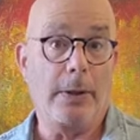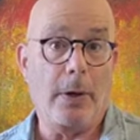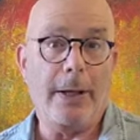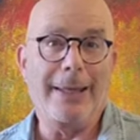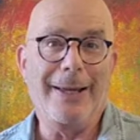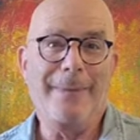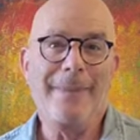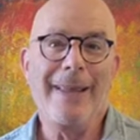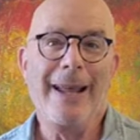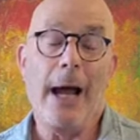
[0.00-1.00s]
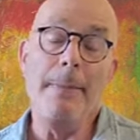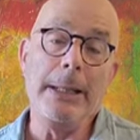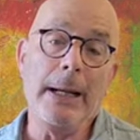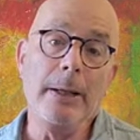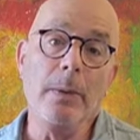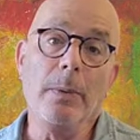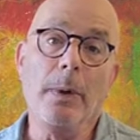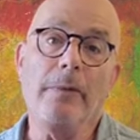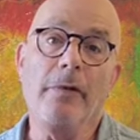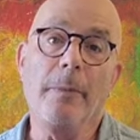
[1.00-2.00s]
taught them, I mean, I knew it
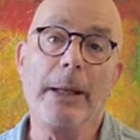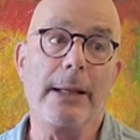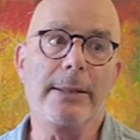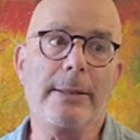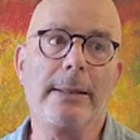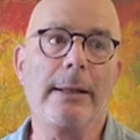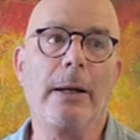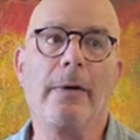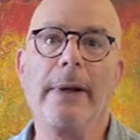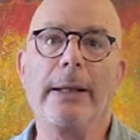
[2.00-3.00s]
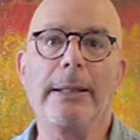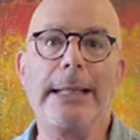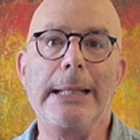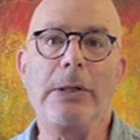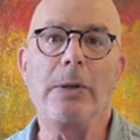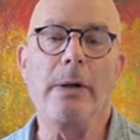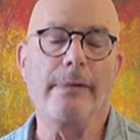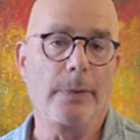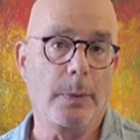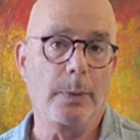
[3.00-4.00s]
worked for me, I just didn't know if I could teach it or
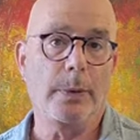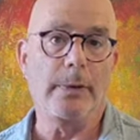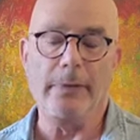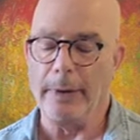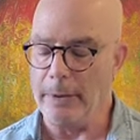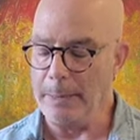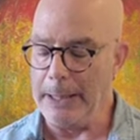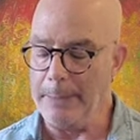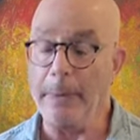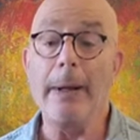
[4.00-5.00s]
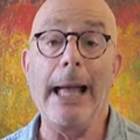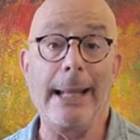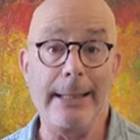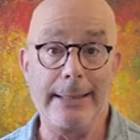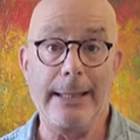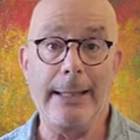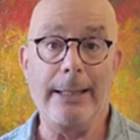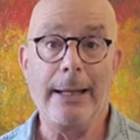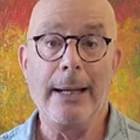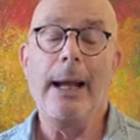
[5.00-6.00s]
if it would work for other people, and it
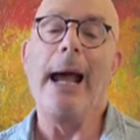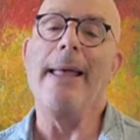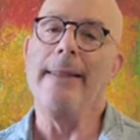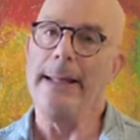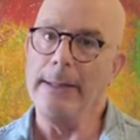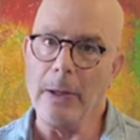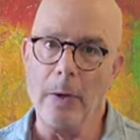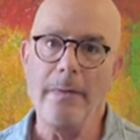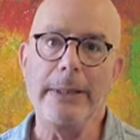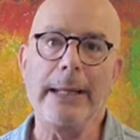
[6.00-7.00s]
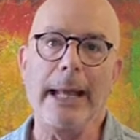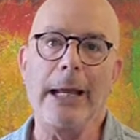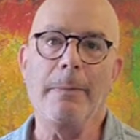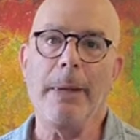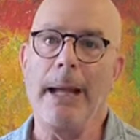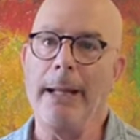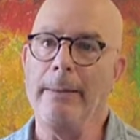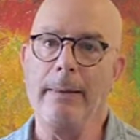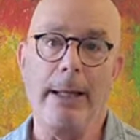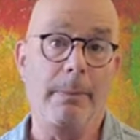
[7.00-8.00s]
did. And then COVID came,
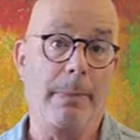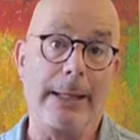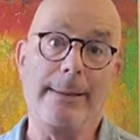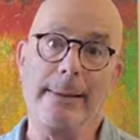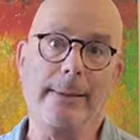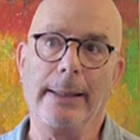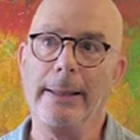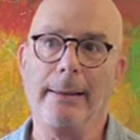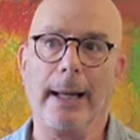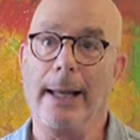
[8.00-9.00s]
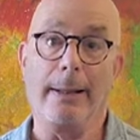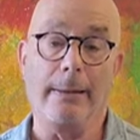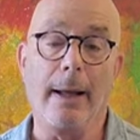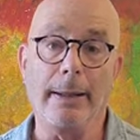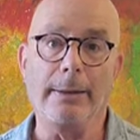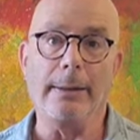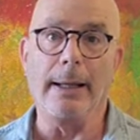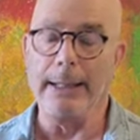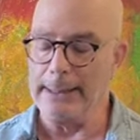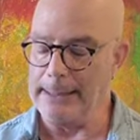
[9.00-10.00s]
and then basically I had a lot of
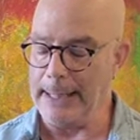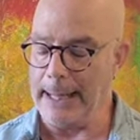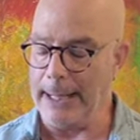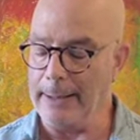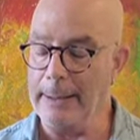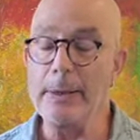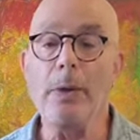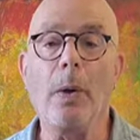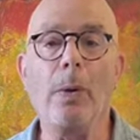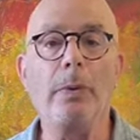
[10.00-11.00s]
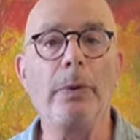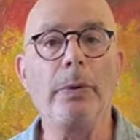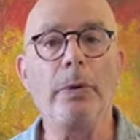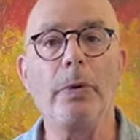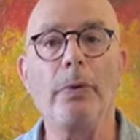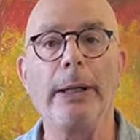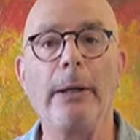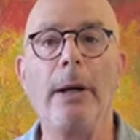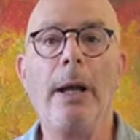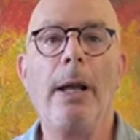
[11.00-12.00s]
clients and this whole new
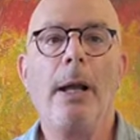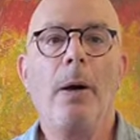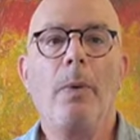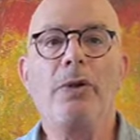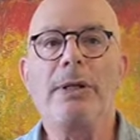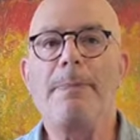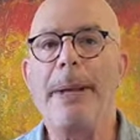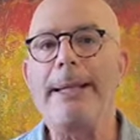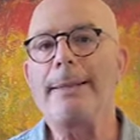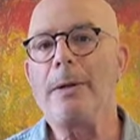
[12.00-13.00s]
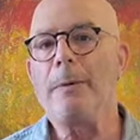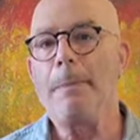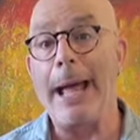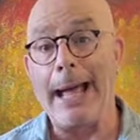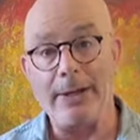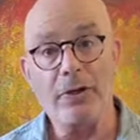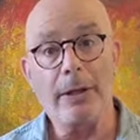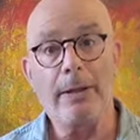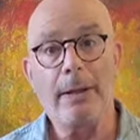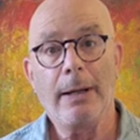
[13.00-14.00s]
career, which is based on
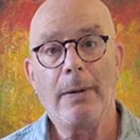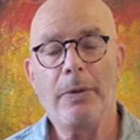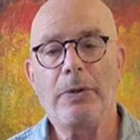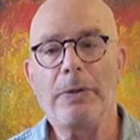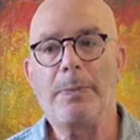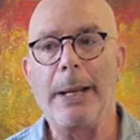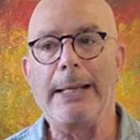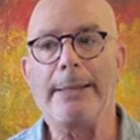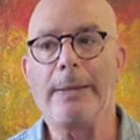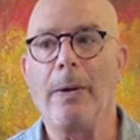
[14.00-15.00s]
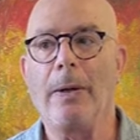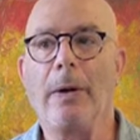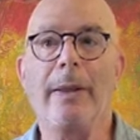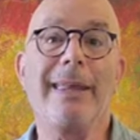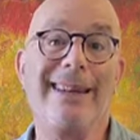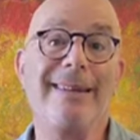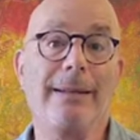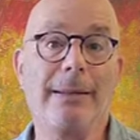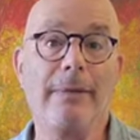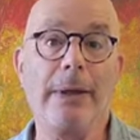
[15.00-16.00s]
passion, which is based on
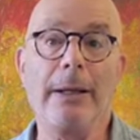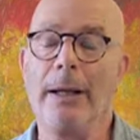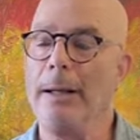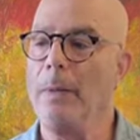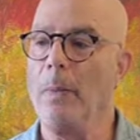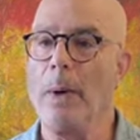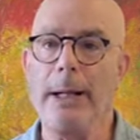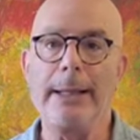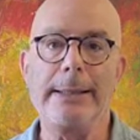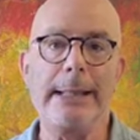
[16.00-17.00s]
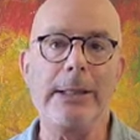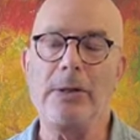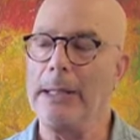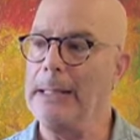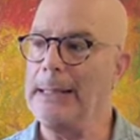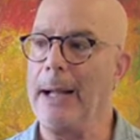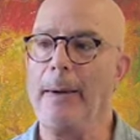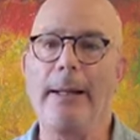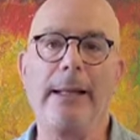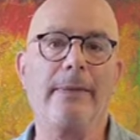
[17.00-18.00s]
authentic living. What I teach is how
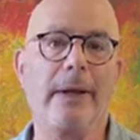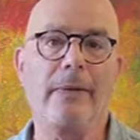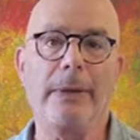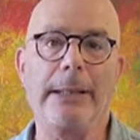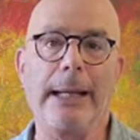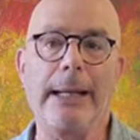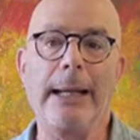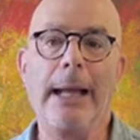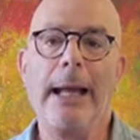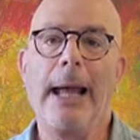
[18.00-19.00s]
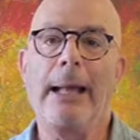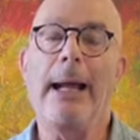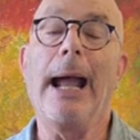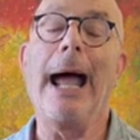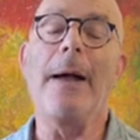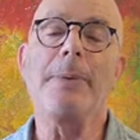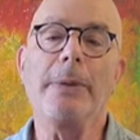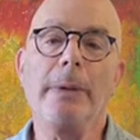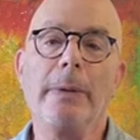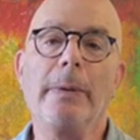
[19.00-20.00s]
I live every day, and I
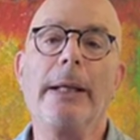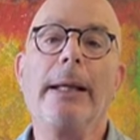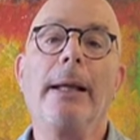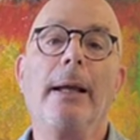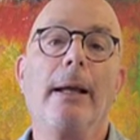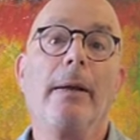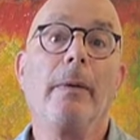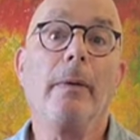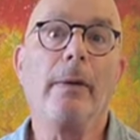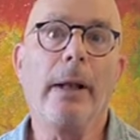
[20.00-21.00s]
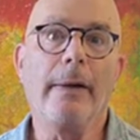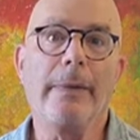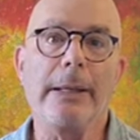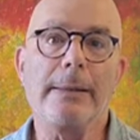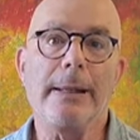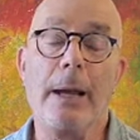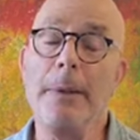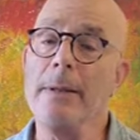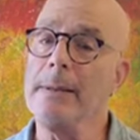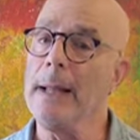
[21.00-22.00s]
absolutely love this. I
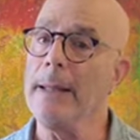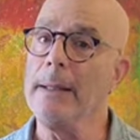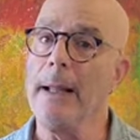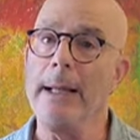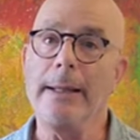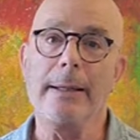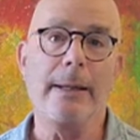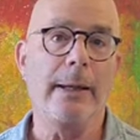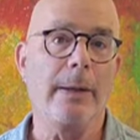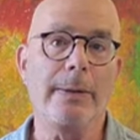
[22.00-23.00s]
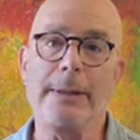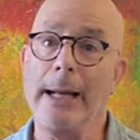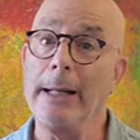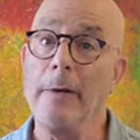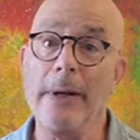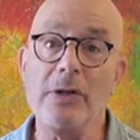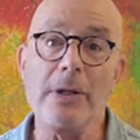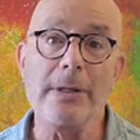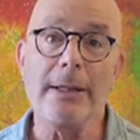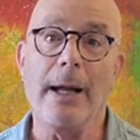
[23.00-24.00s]
mean, there's nothing like, you know, standing ovations in